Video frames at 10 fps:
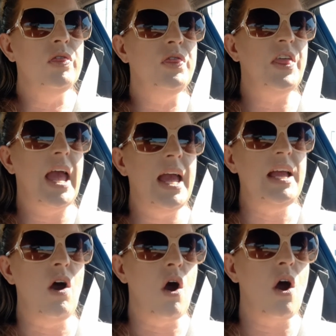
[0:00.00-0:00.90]
They
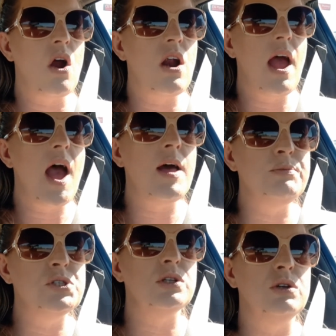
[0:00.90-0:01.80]
are
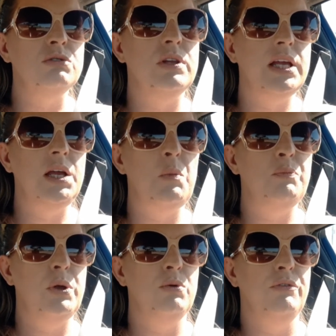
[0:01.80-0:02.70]
absolutely
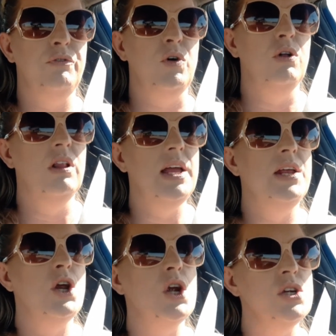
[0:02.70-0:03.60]
beautiful.
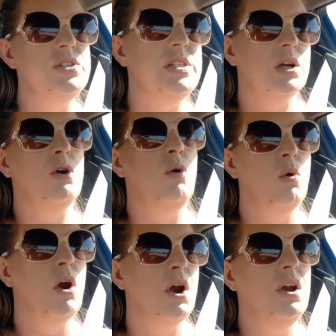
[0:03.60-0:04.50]
In her
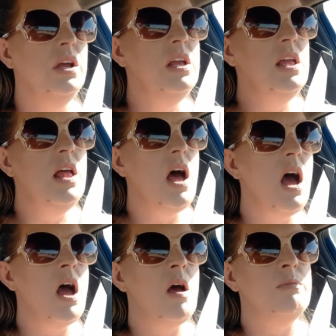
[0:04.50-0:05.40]
decor,
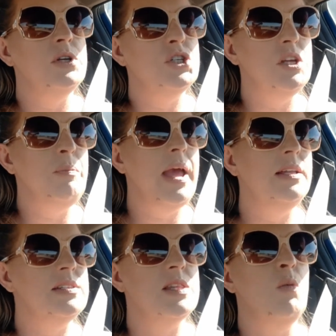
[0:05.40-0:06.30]
um, she
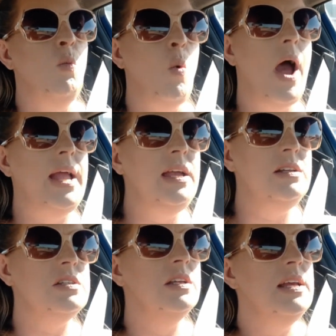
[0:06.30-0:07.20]
paints them white
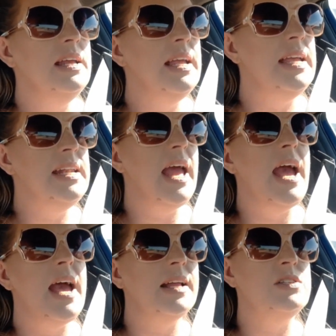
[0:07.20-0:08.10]
and
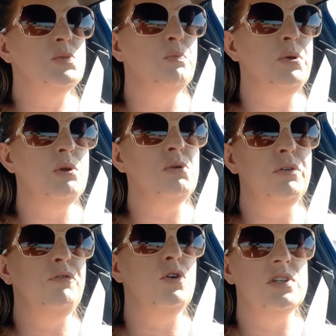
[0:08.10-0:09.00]
adds
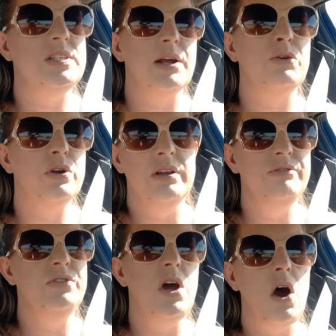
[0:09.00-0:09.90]
beautiful decorative
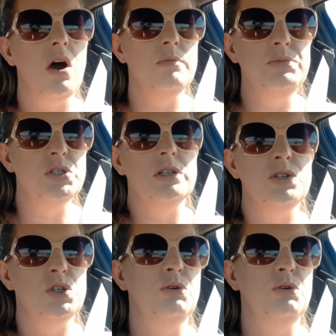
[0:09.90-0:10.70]
knobs to